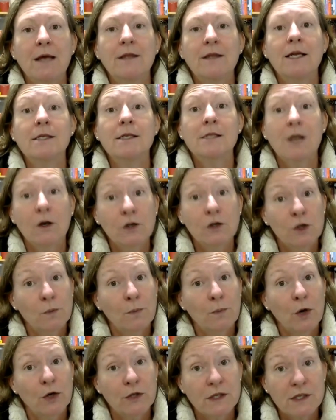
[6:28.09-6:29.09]
their social
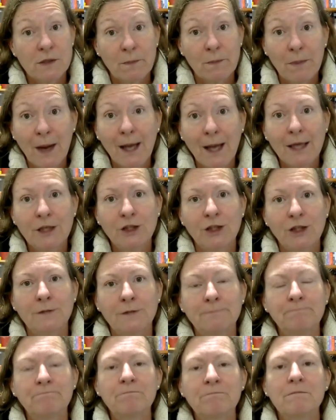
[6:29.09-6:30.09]

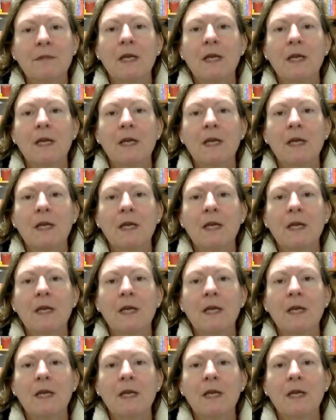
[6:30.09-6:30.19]
participation